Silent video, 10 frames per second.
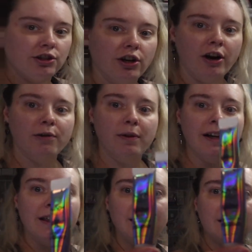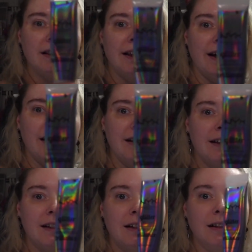start with
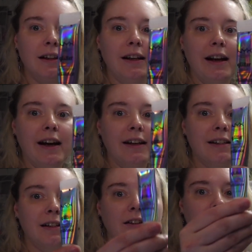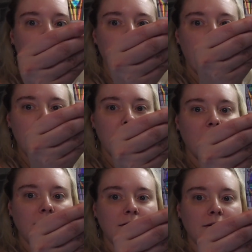this, the NYX glitter primer,